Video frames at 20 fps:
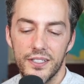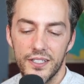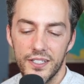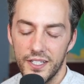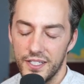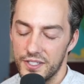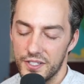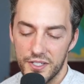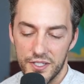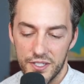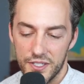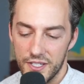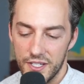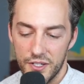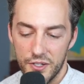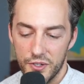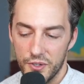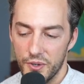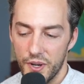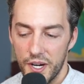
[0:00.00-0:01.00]
It's
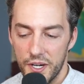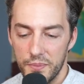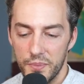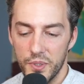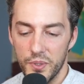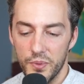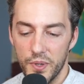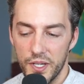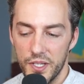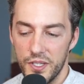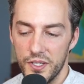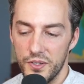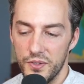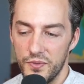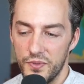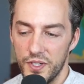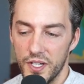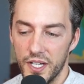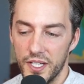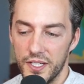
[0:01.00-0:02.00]
incredible what
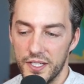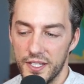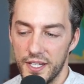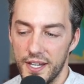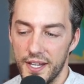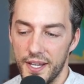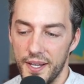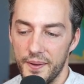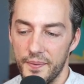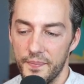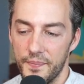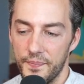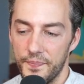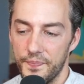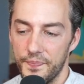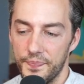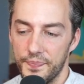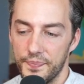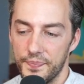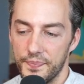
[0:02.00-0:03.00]
you've done today,
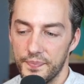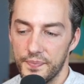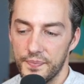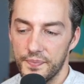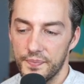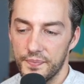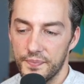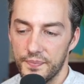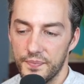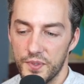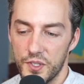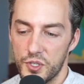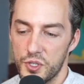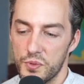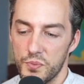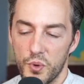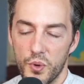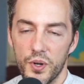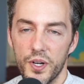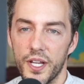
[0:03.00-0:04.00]

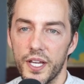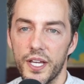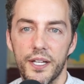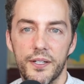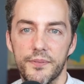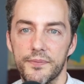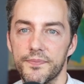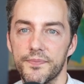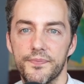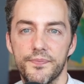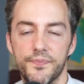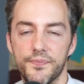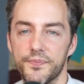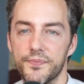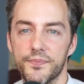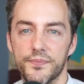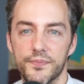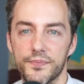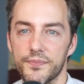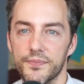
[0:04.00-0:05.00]
this morning.
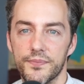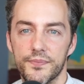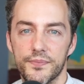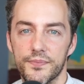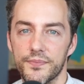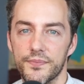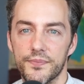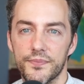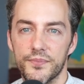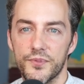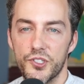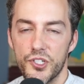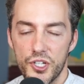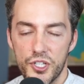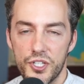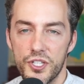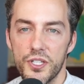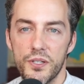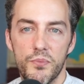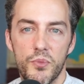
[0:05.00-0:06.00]

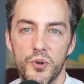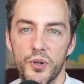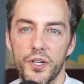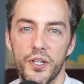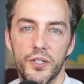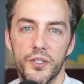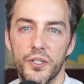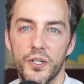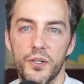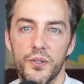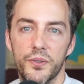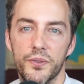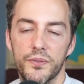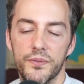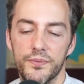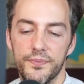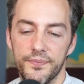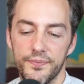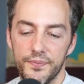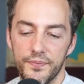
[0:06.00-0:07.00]
Just in the morning alone,
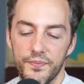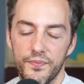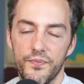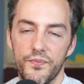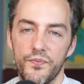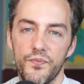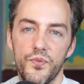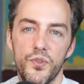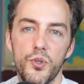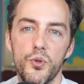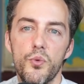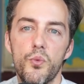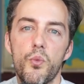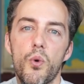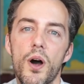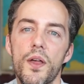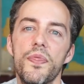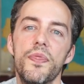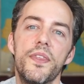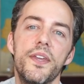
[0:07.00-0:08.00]
you
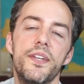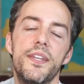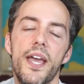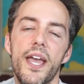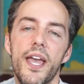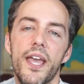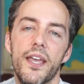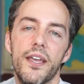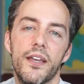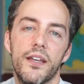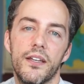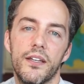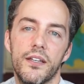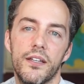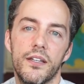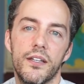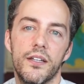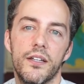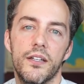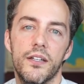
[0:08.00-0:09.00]
won the day.
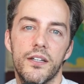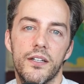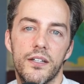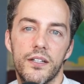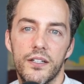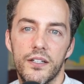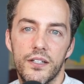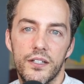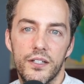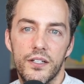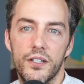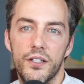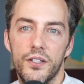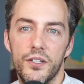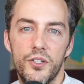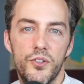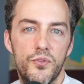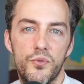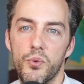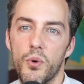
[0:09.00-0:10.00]

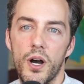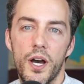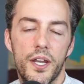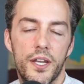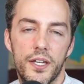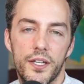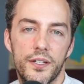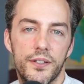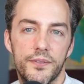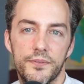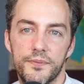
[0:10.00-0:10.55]
You've won.